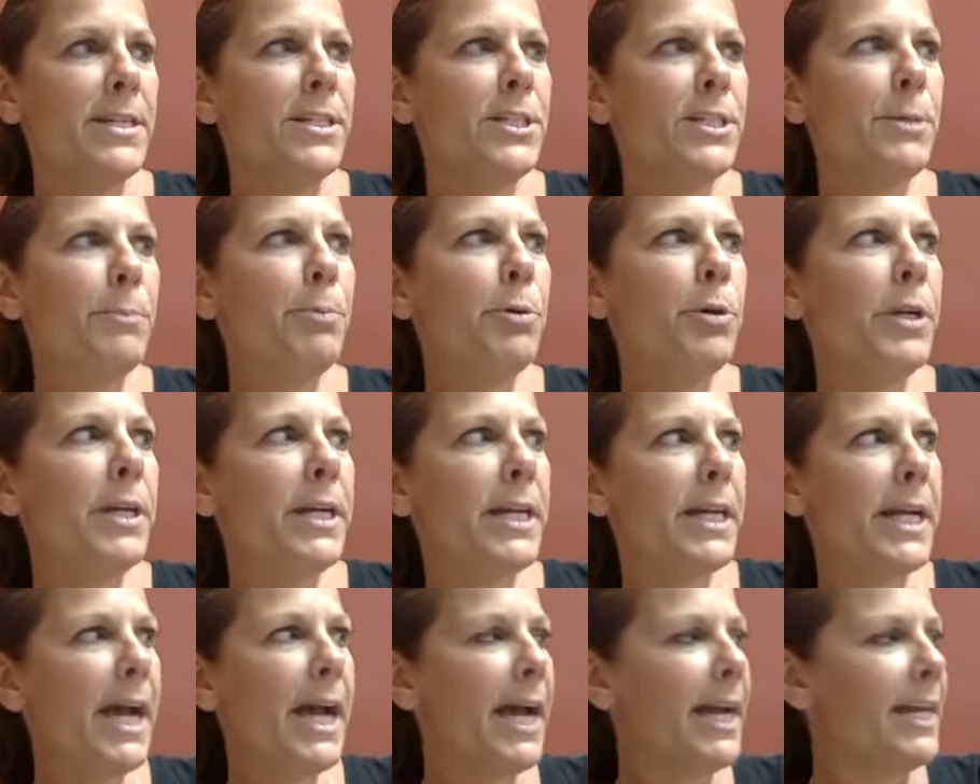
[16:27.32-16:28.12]
to put
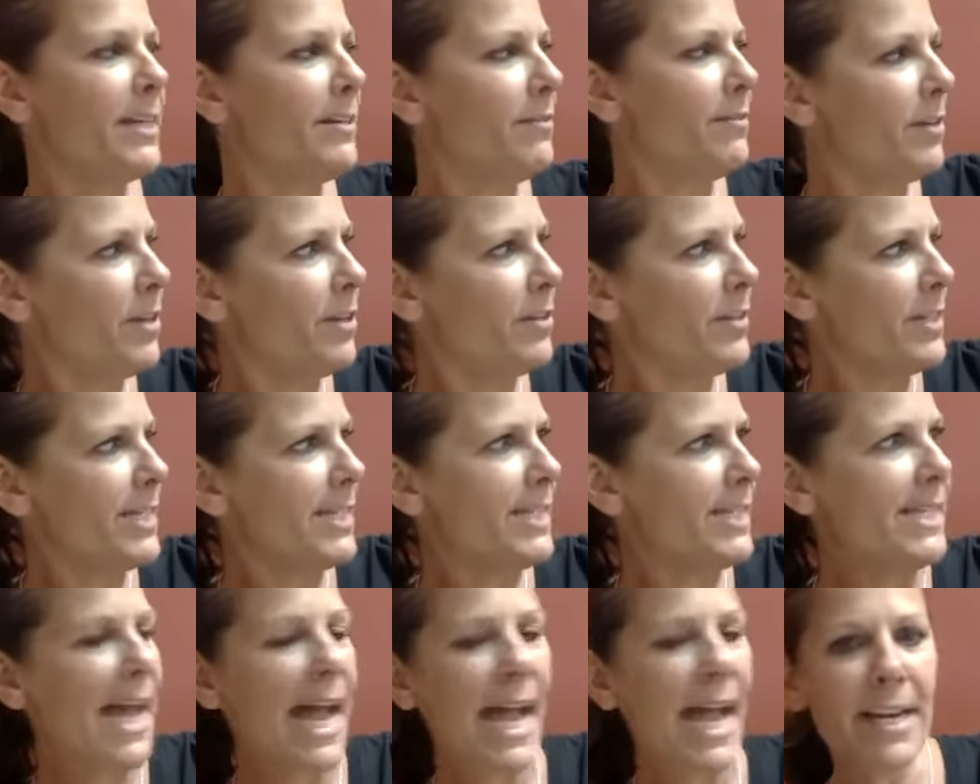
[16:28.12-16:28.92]
it kind of on the
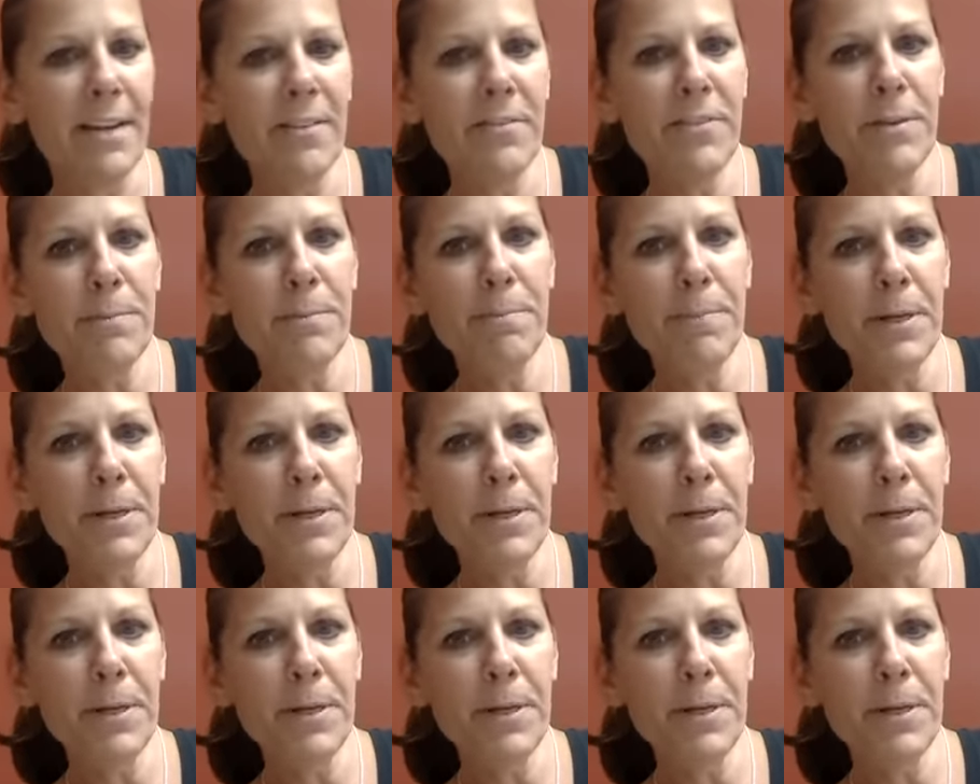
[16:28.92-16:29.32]
side of the